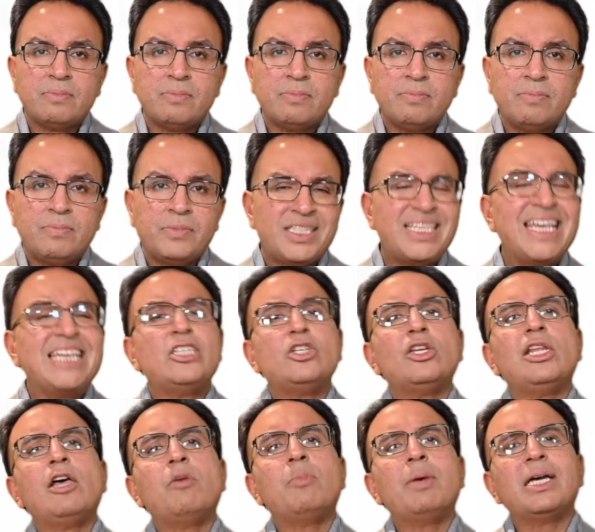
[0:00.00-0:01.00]
It takes you a
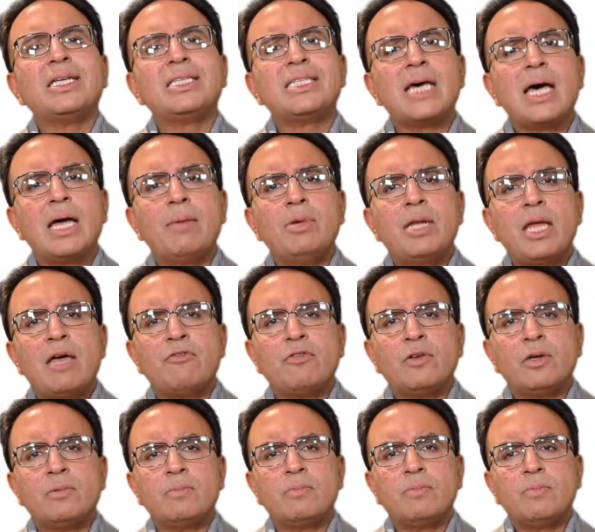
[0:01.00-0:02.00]
little bit of time and
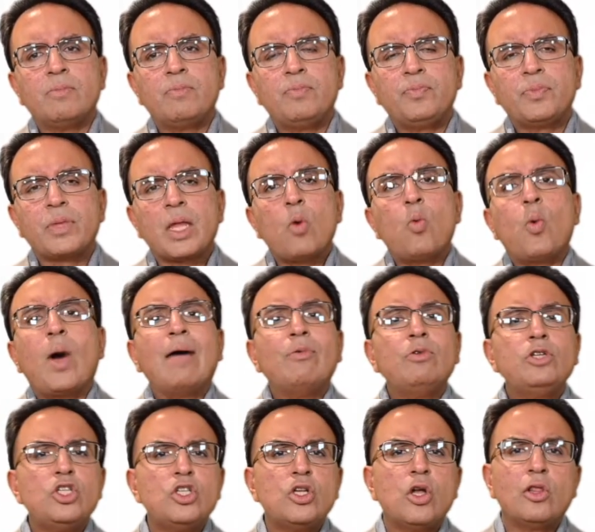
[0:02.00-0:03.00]
effort. Why
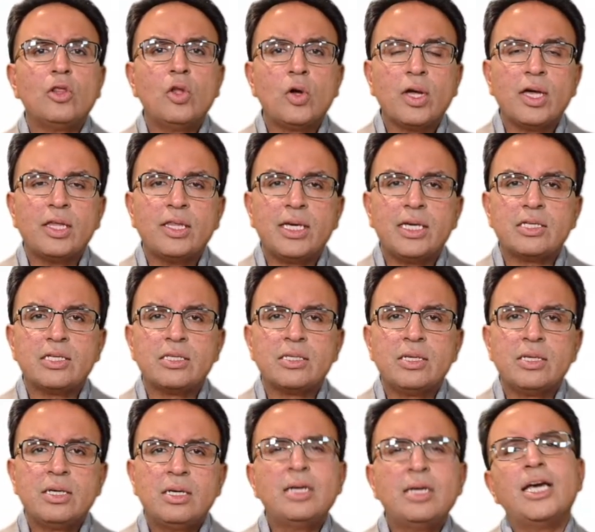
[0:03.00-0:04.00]
would you not look at this?
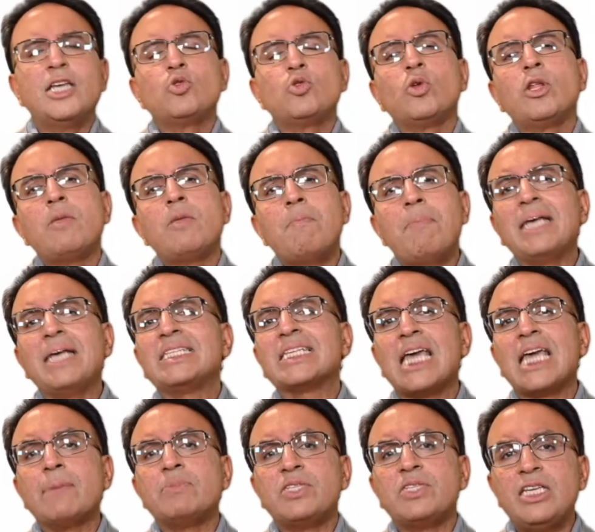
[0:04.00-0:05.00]
It's one of the best
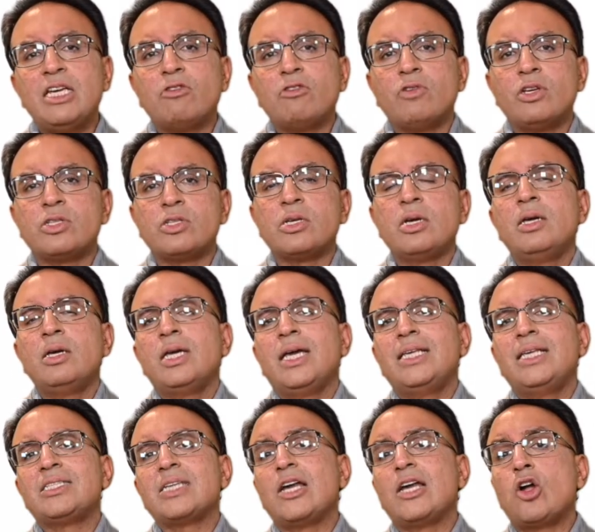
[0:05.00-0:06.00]
kept secrets
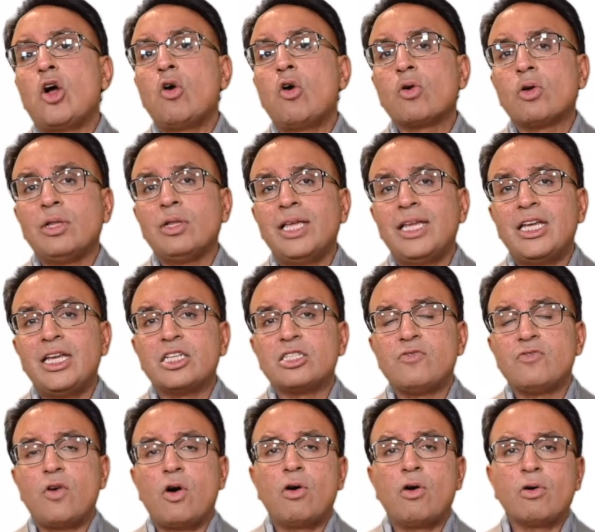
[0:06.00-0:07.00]
inside Oracle Linux
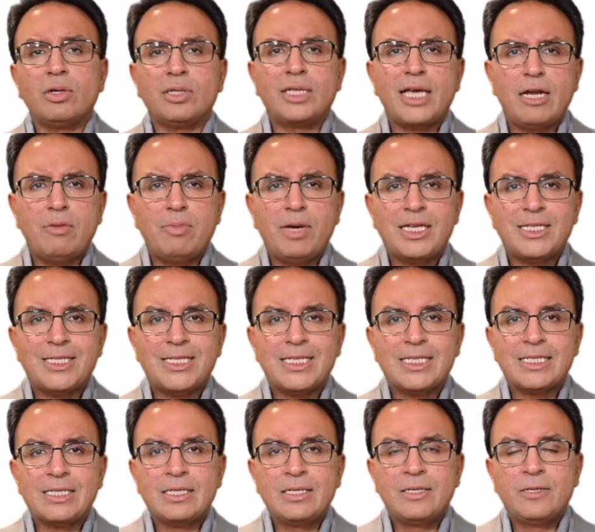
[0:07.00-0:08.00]
for Oracle
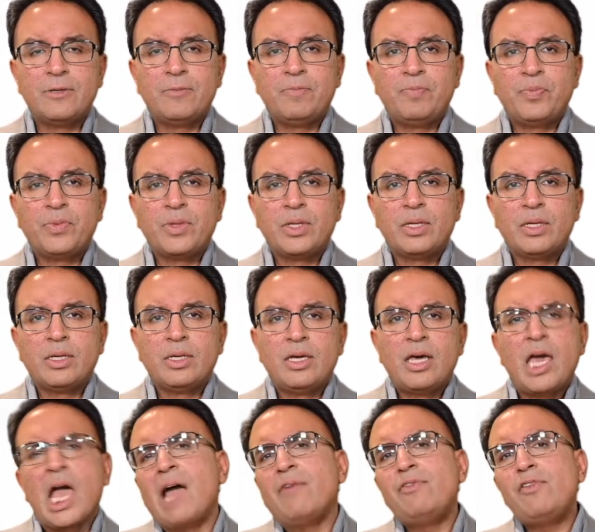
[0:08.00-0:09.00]
databases.
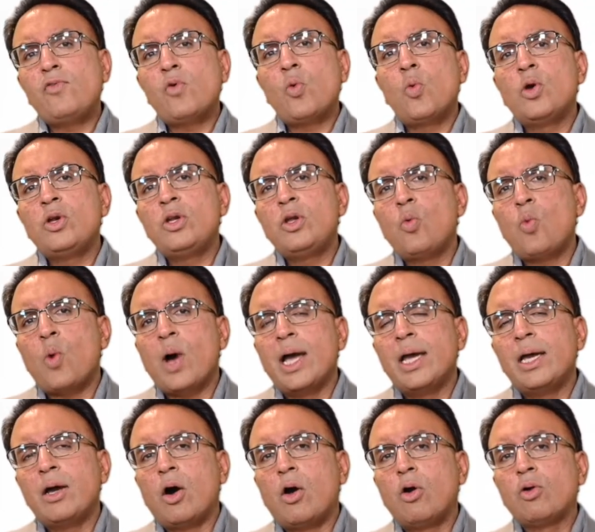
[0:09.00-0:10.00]
Have you ever wondered why
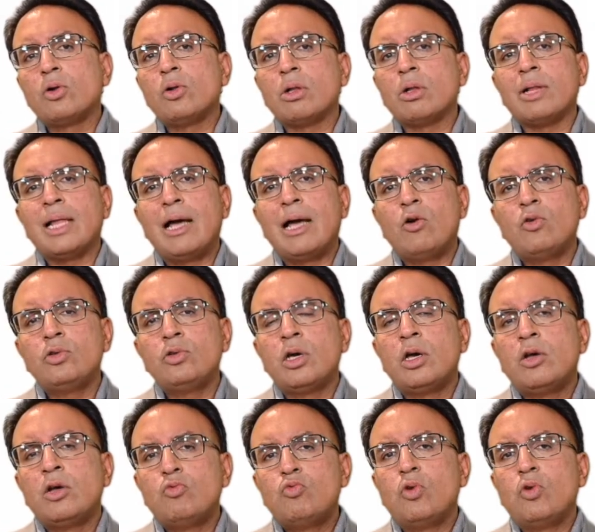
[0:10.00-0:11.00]
Oracle Cloud
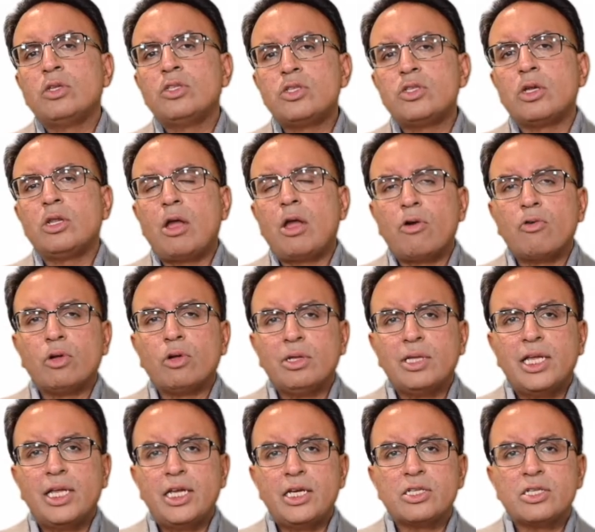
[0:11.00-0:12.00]
runs on Oracle
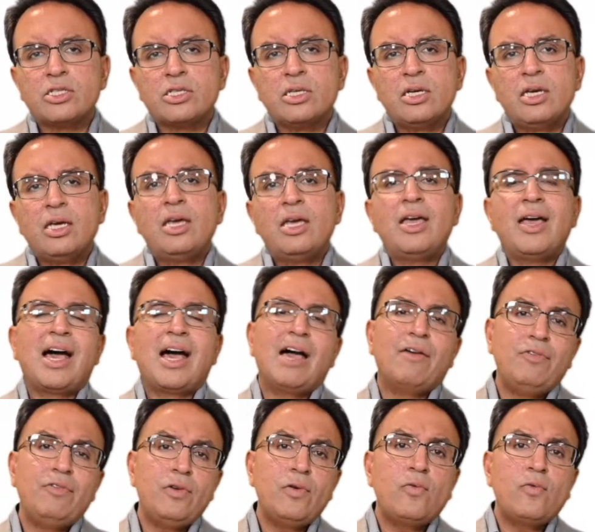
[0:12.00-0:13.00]
Linux? Have
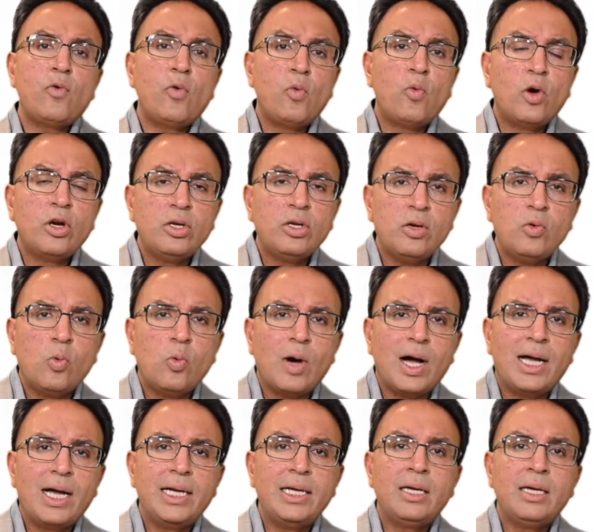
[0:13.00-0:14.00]
you ever wondered
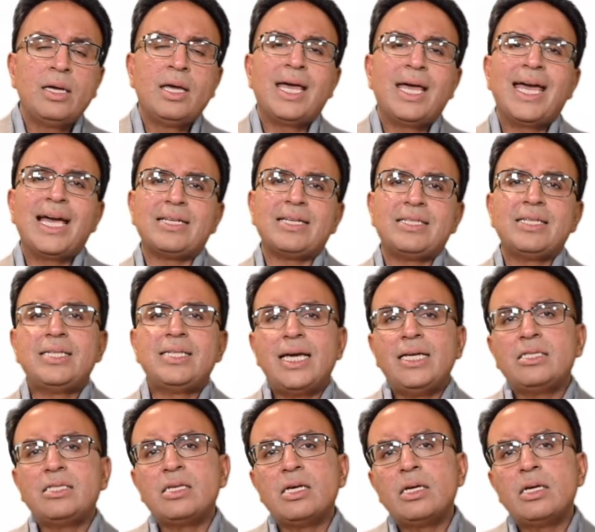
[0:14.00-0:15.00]
why
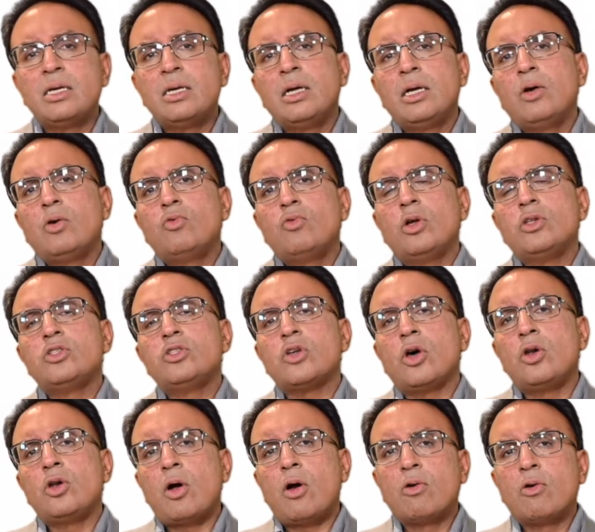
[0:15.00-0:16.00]
Exadata runs on
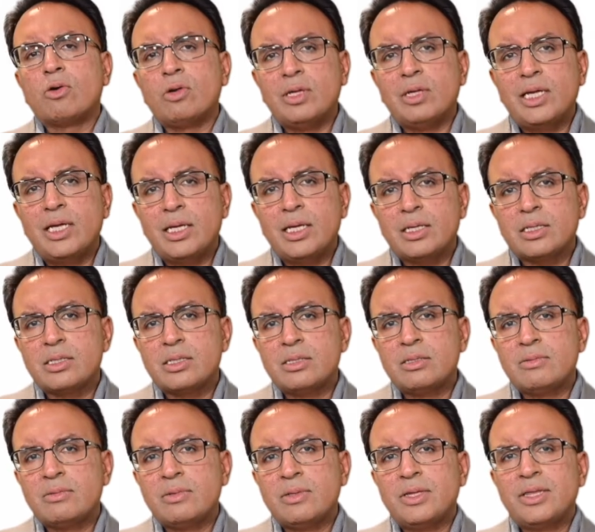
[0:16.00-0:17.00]
Oracle Linux?
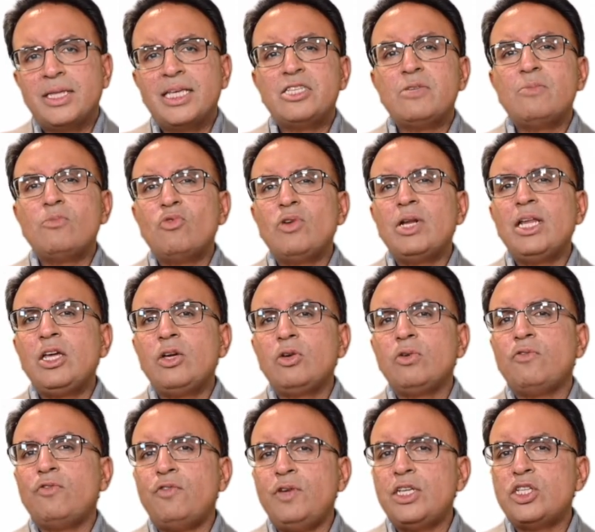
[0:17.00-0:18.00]
There's some really good
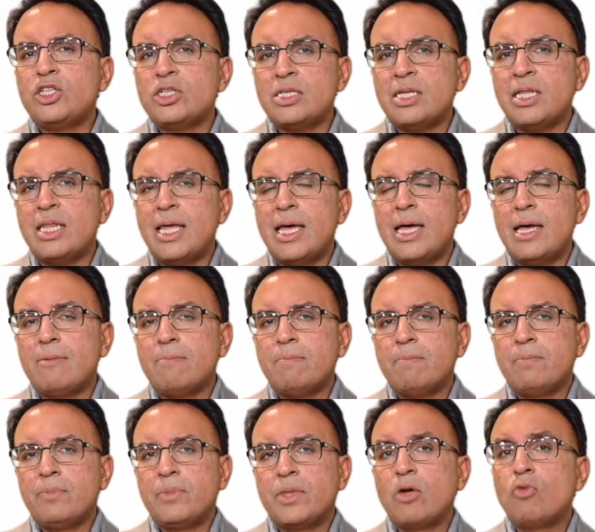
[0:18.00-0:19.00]
features in there
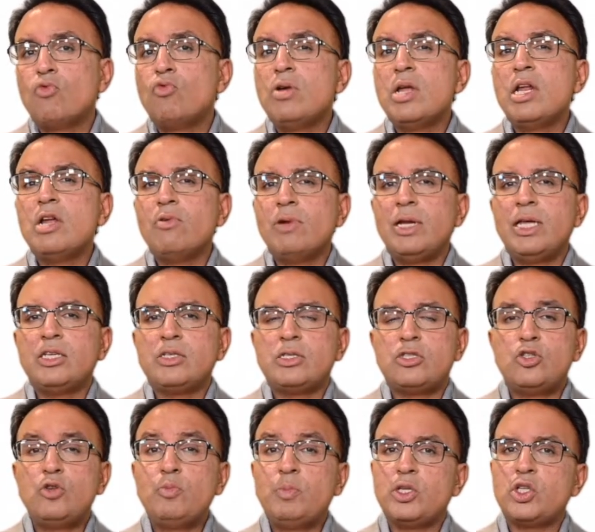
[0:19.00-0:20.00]
that really
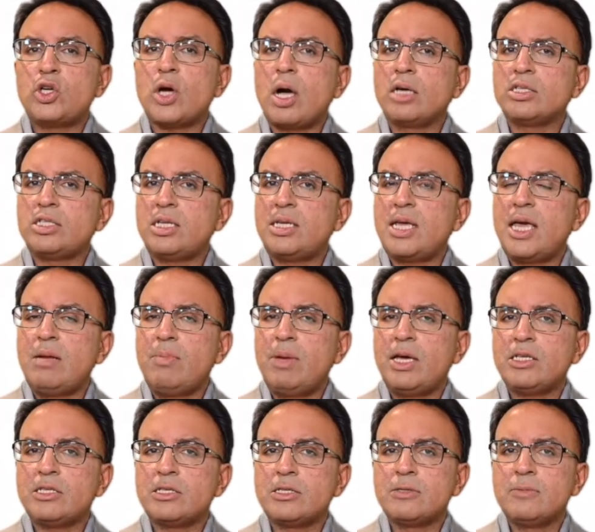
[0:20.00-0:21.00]
supercharge the
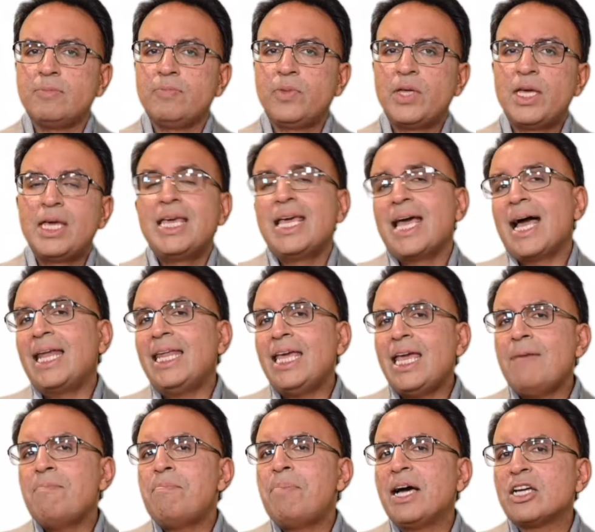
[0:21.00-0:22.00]
database. And it
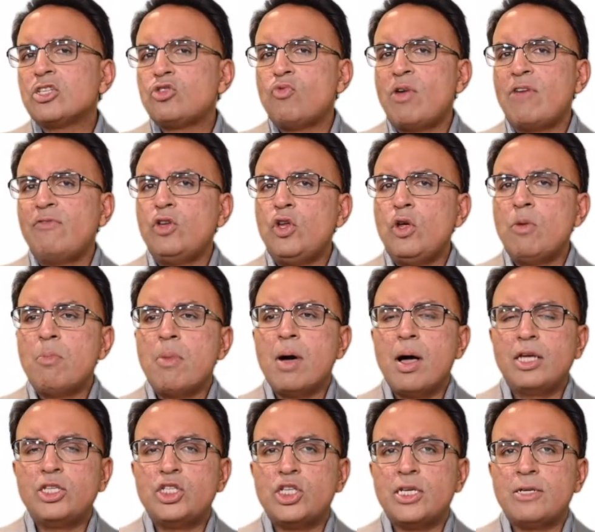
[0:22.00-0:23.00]
impacts revenue and
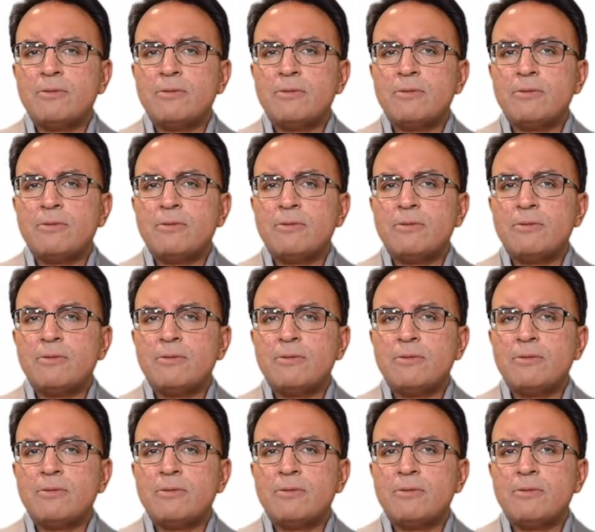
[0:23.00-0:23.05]
margin.